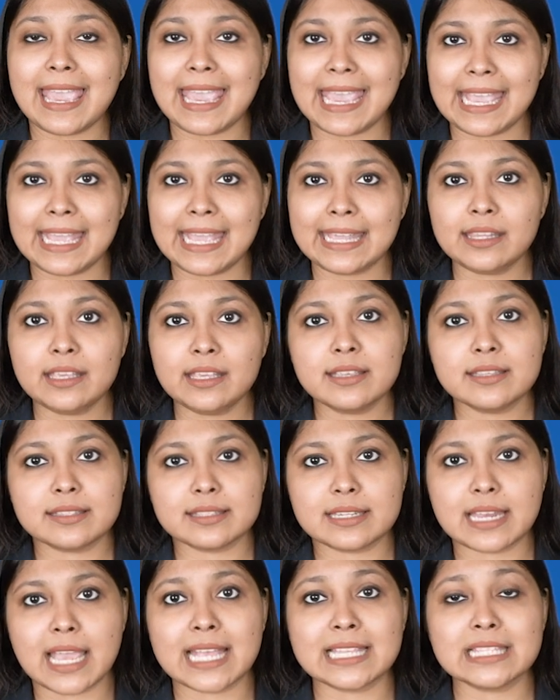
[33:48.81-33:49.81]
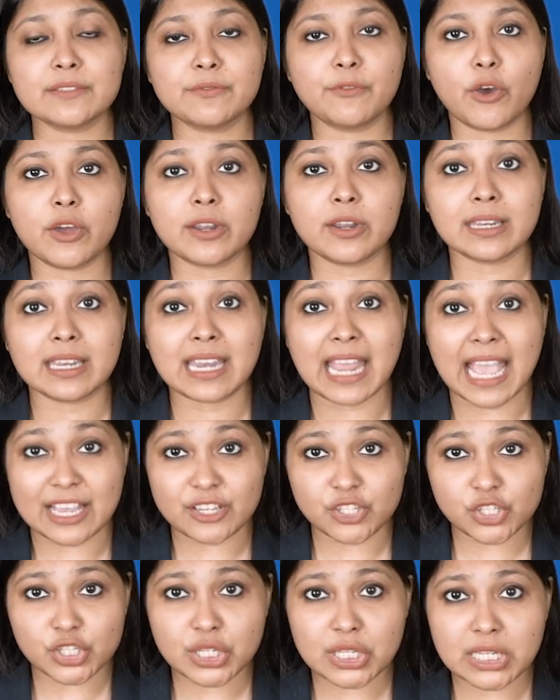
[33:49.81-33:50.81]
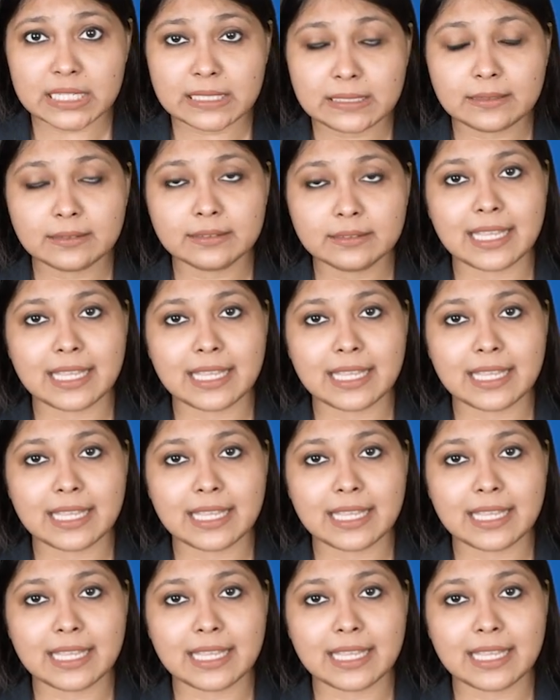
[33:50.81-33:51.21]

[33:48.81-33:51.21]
N stands for national